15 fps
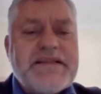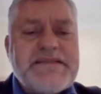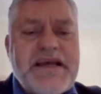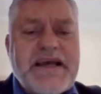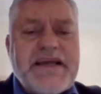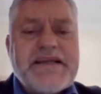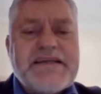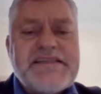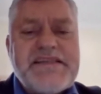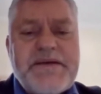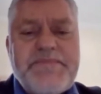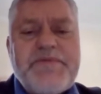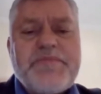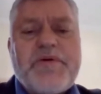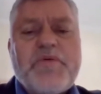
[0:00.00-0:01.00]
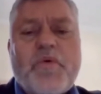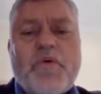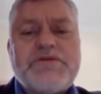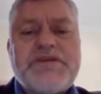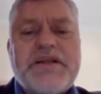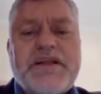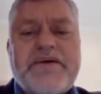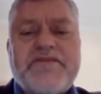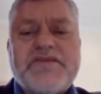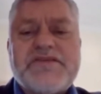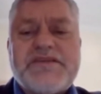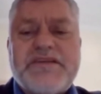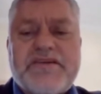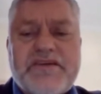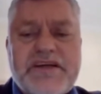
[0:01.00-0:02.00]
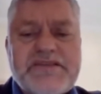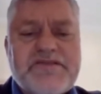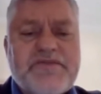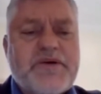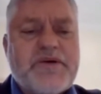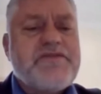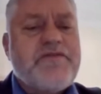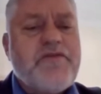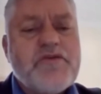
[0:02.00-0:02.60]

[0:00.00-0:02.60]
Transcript: to maintain acceptable water levels in reservoirs,